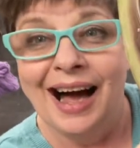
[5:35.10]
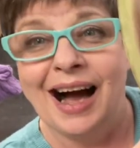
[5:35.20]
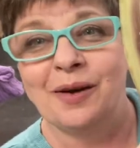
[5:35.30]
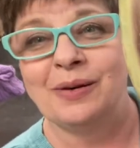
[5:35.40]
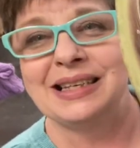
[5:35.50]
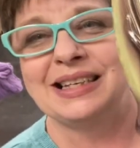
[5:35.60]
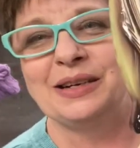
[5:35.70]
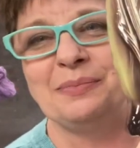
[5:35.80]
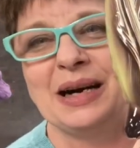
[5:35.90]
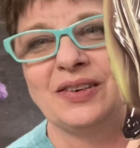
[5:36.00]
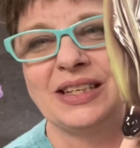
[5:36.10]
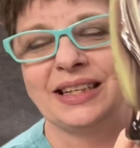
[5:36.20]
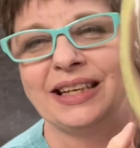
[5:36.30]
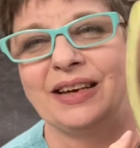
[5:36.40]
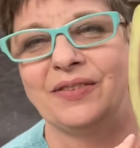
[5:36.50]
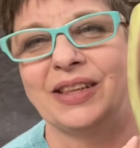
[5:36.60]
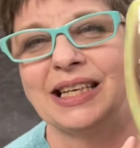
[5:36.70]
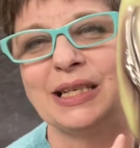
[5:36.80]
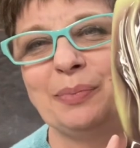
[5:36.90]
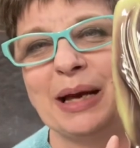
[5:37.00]
I wasn't about to leave
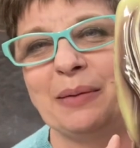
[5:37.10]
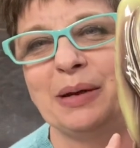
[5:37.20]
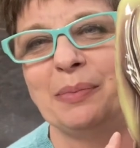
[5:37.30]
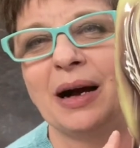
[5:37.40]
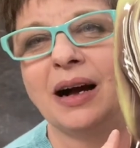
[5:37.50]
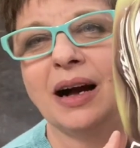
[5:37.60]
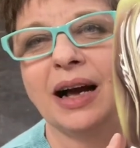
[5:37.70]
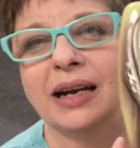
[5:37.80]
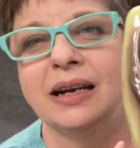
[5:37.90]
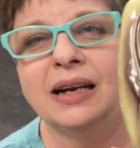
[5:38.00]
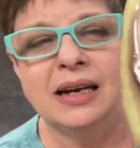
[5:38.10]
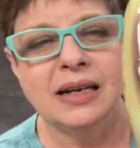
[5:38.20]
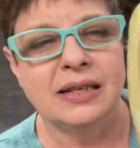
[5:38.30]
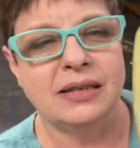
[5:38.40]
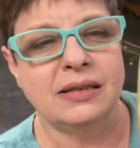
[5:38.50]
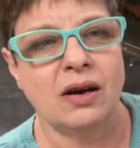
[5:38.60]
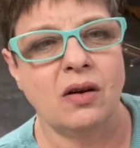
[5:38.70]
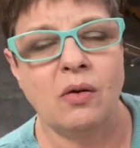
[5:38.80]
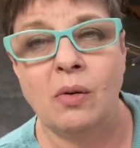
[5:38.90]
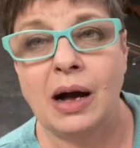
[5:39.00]
this baby behind.
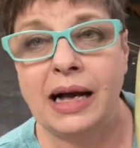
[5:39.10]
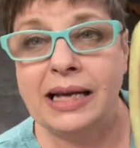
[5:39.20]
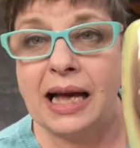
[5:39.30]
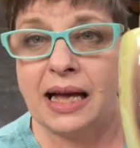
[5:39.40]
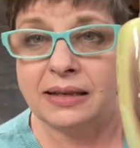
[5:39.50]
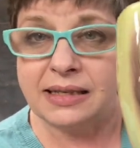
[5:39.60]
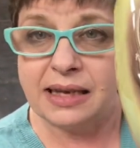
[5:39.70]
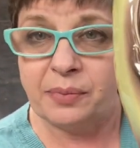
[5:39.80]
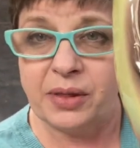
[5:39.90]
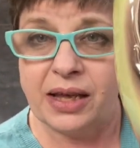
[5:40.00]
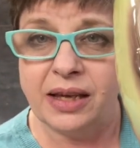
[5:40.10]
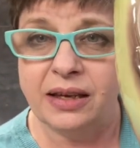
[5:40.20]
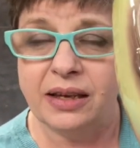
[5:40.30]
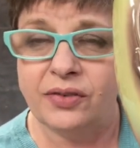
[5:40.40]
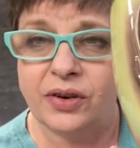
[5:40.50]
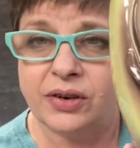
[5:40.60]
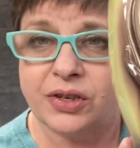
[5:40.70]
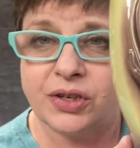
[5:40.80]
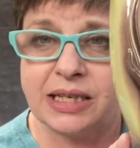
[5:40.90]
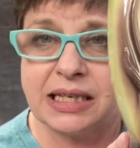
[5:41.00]
So yeah, same thing if you're
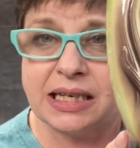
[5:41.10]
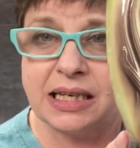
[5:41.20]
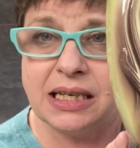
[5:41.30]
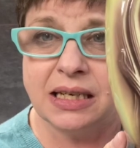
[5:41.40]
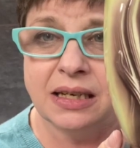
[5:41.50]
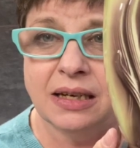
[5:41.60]
interested.